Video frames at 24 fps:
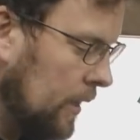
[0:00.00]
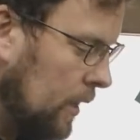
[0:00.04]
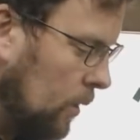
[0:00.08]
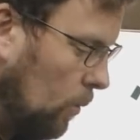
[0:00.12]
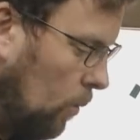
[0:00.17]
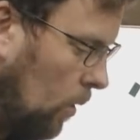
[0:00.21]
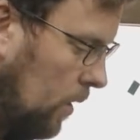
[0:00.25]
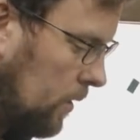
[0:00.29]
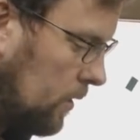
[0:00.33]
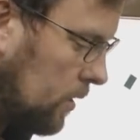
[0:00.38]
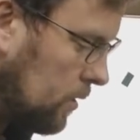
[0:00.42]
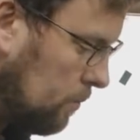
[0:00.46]
You
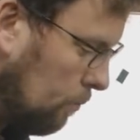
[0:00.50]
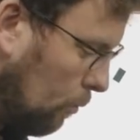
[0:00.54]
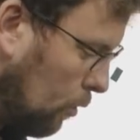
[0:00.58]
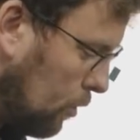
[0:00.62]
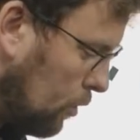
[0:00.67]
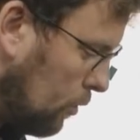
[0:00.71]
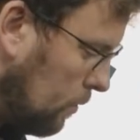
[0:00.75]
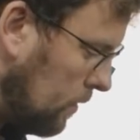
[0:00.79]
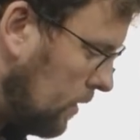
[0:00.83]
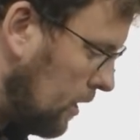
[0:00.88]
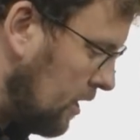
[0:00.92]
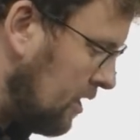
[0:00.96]
want as
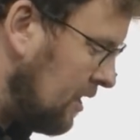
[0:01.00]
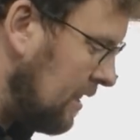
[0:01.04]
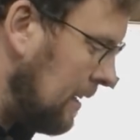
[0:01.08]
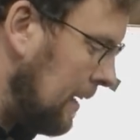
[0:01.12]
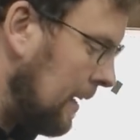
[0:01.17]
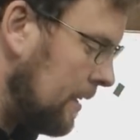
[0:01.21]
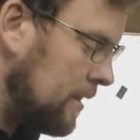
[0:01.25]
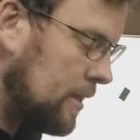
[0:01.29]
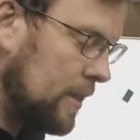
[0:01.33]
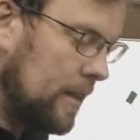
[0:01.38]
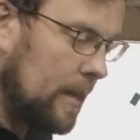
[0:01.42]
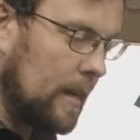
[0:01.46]
much
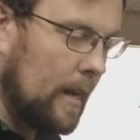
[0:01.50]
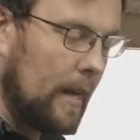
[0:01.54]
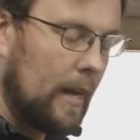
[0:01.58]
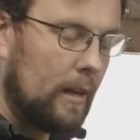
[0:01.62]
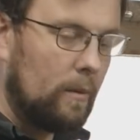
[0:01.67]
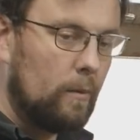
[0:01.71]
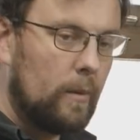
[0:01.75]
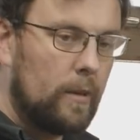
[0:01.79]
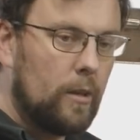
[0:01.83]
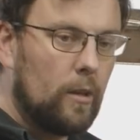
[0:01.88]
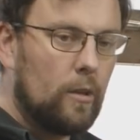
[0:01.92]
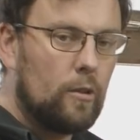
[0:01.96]
rigidity as you
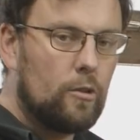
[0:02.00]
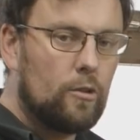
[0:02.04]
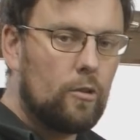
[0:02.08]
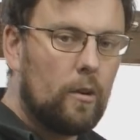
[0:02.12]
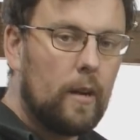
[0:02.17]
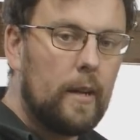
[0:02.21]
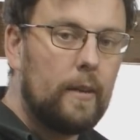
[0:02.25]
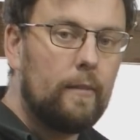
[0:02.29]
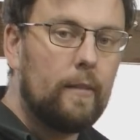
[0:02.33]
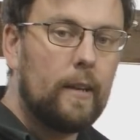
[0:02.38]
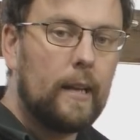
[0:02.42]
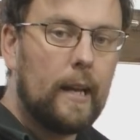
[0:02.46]
can when you're
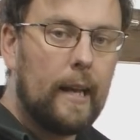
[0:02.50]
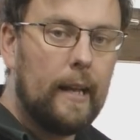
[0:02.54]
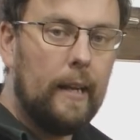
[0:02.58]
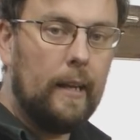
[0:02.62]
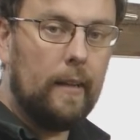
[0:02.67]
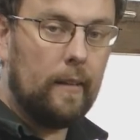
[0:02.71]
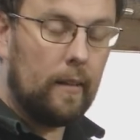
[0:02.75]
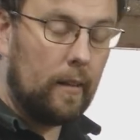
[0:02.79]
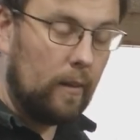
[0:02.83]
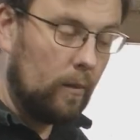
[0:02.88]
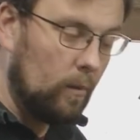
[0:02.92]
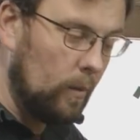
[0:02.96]
driving
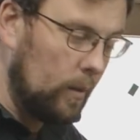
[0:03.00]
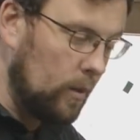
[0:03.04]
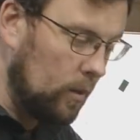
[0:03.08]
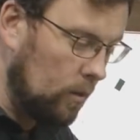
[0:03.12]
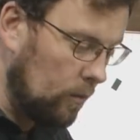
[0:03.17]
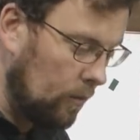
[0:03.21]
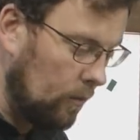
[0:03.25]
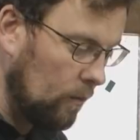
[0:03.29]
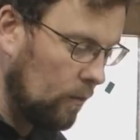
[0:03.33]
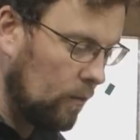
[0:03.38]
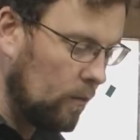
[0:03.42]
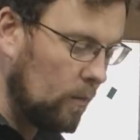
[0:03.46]
anything, when
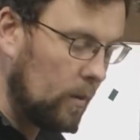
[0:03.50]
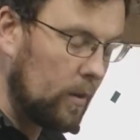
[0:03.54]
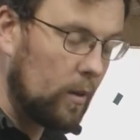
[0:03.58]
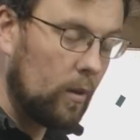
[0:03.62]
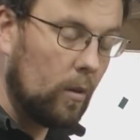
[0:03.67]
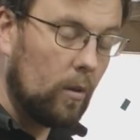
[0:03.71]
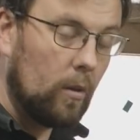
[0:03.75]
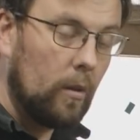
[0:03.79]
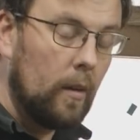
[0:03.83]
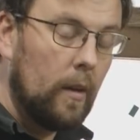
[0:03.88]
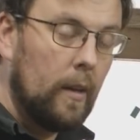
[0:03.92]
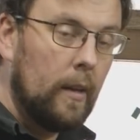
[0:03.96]

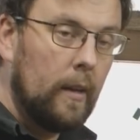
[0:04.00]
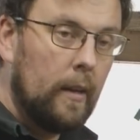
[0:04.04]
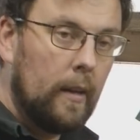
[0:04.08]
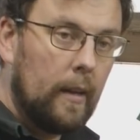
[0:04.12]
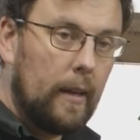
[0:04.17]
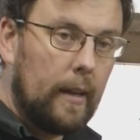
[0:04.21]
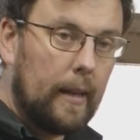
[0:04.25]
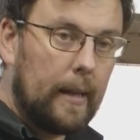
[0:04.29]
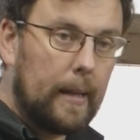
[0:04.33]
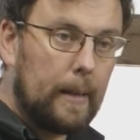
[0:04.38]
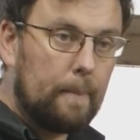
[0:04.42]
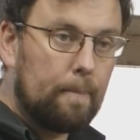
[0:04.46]
you're
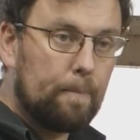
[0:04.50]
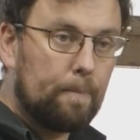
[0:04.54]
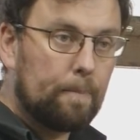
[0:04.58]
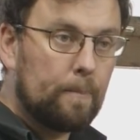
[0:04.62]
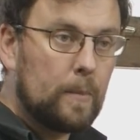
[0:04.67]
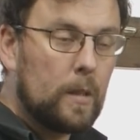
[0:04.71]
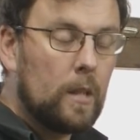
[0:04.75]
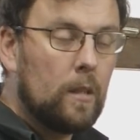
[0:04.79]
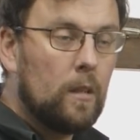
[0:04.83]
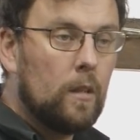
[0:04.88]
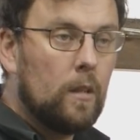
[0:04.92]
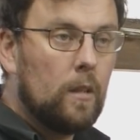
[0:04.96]

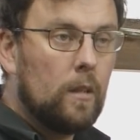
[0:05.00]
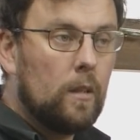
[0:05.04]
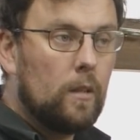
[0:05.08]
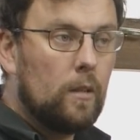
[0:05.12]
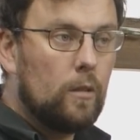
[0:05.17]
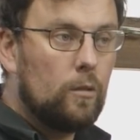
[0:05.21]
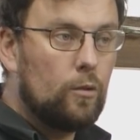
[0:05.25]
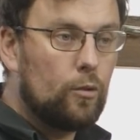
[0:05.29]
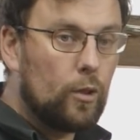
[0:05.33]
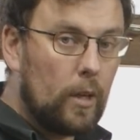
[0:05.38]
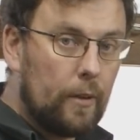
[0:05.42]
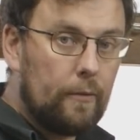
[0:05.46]

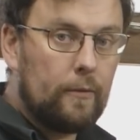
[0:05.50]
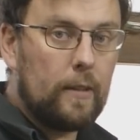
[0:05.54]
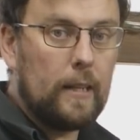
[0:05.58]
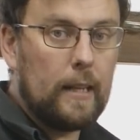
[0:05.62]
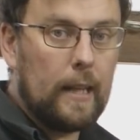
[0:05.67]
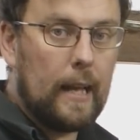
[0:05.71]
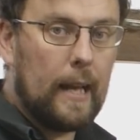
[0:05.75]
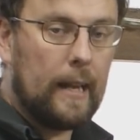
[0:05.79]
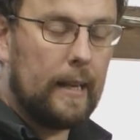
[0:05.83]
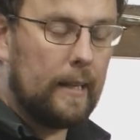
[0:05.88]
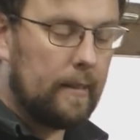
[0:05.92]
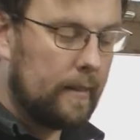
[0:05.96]

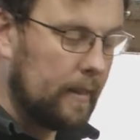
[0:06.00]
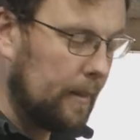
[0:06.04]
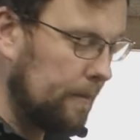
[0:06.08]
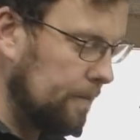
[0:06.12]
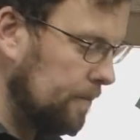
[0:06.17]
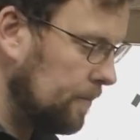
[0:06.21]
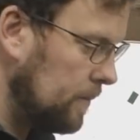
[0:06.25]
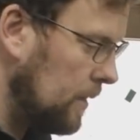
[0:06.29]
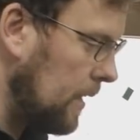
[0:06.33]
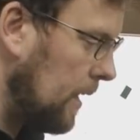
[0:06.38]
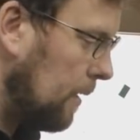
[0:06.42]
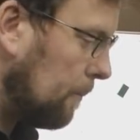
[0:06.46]
drifting anything.
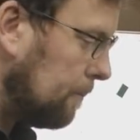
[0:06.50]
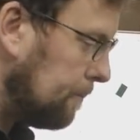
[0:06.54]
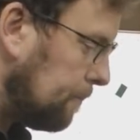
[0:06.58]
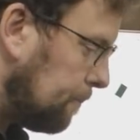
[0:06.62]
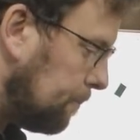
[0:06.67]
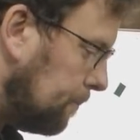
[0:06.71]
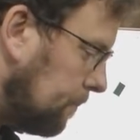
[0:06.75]
Now,